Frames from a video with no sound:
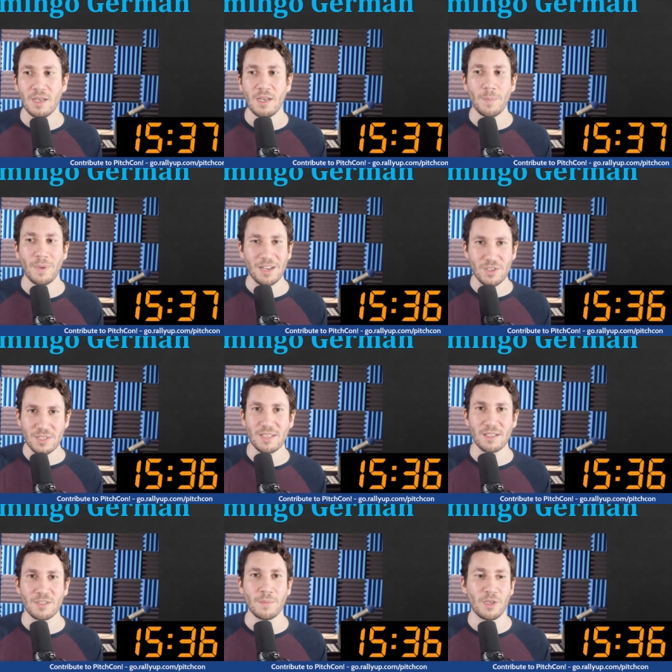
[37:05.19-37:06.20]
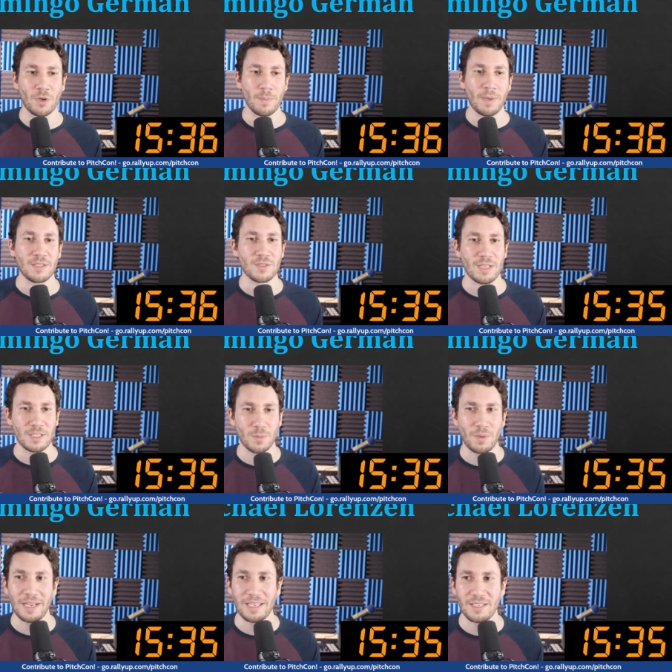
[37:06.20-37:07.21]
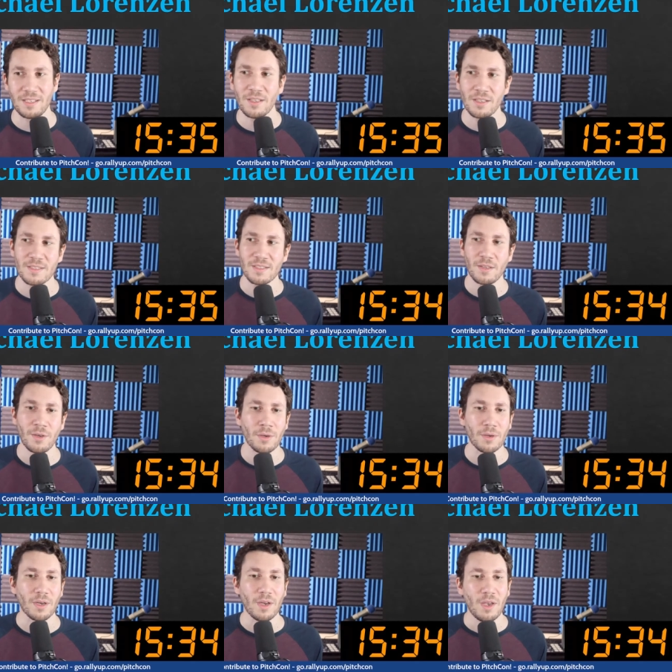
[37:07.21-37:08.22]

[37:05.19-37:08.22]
But I just think it's going to be German, so that's why he is here.